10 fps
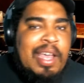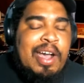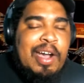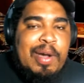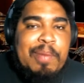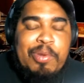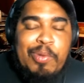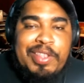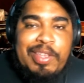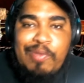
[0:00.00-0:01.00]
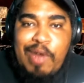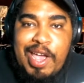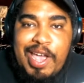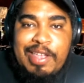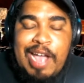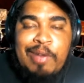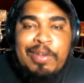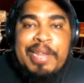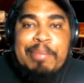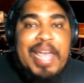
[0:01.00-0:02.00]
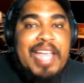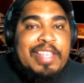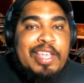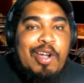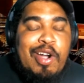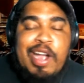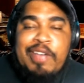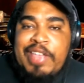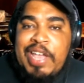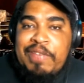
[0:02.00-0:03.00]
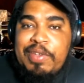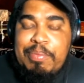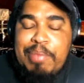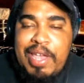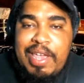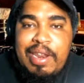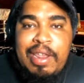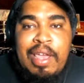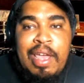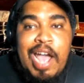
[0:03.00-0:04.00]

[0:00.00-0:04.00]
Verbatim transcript: um, the way they write, how laid back they are, how they have a good pen.